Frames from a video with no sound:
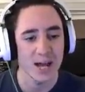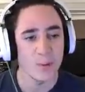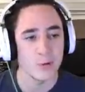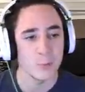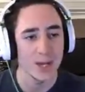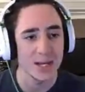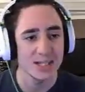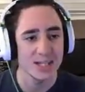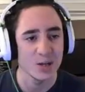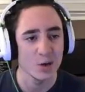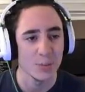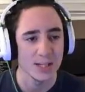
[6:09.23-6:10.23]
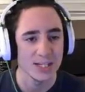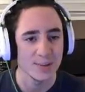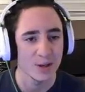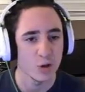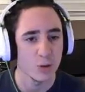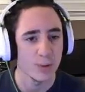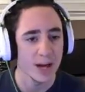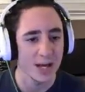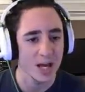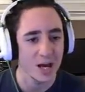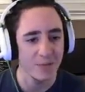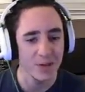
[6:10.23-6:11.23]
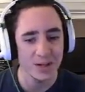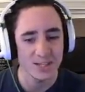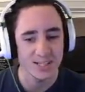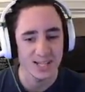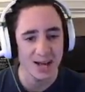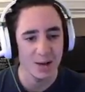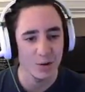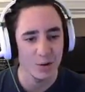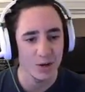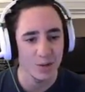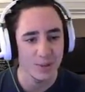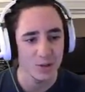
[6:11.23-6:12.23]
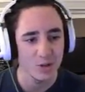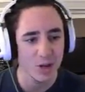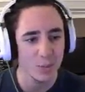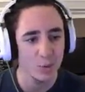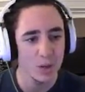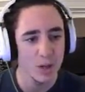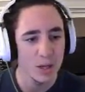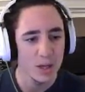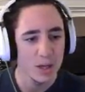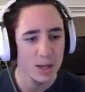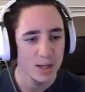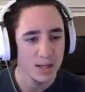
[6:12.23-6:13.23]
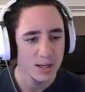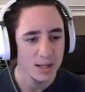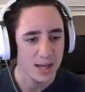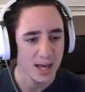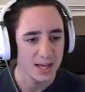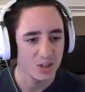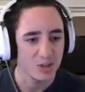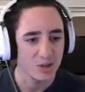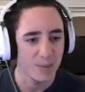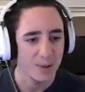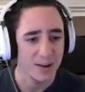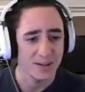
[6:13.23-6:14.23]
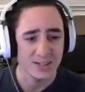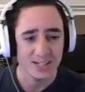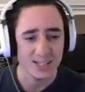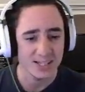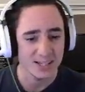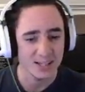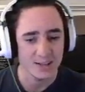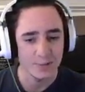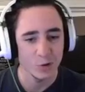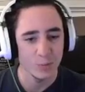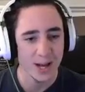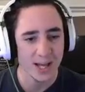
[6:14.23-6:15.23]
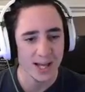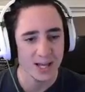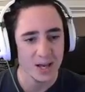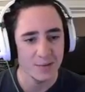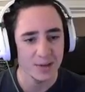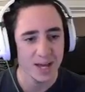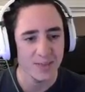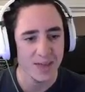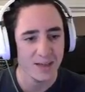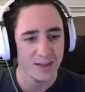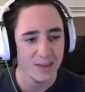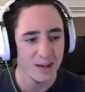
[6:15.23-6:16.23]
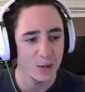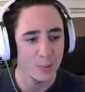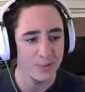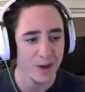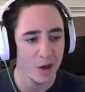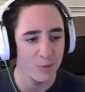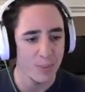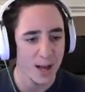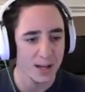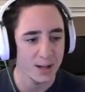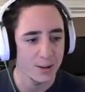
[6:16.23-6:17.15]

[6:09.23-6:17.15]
have waited till my teammate got behind cover, because now you're in a bit of trouble. Okay, he's just trying to play, just fall back, get in cover, get a little bit of health back.